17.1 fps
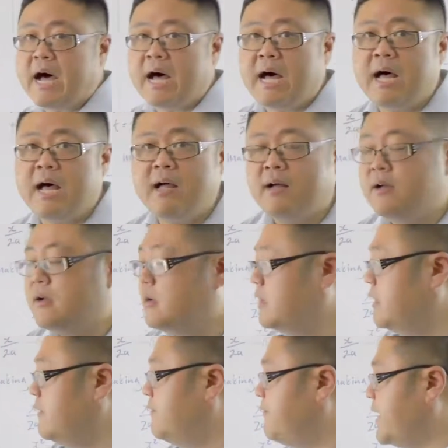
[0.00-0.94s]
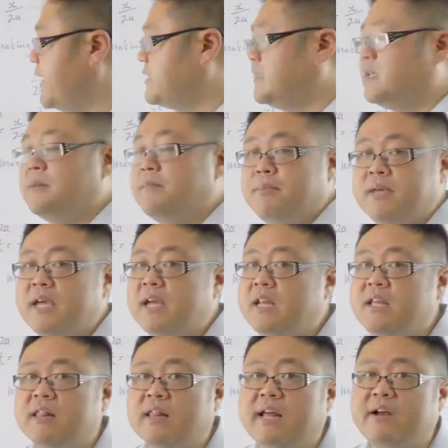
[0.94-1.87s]
R. In fact, it can be
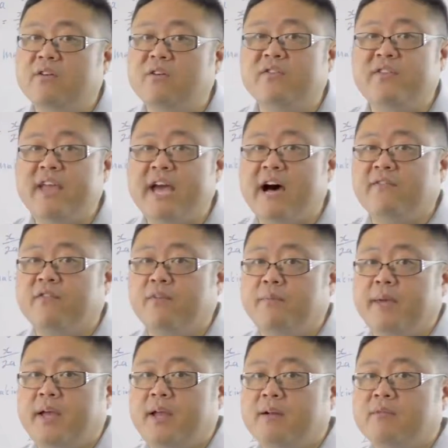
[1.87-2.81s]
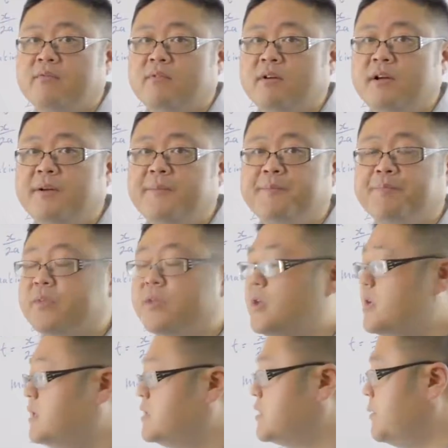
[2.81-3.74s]
any letter of the alphabet, right?
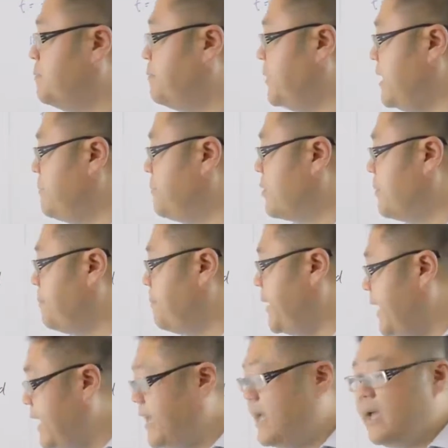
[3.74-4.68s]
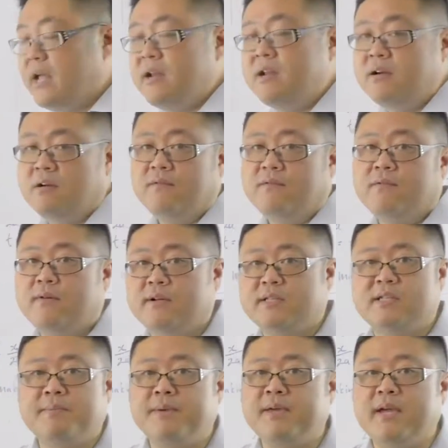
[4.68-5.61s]
So be prepared for
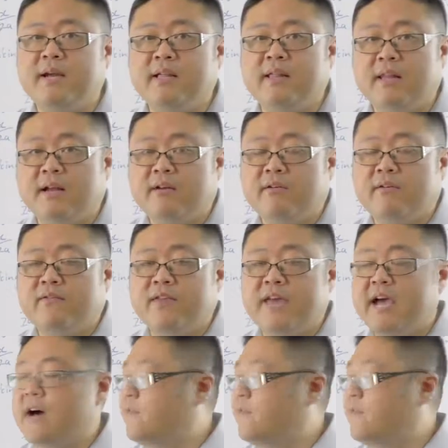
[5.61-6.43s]
it to be any letter of the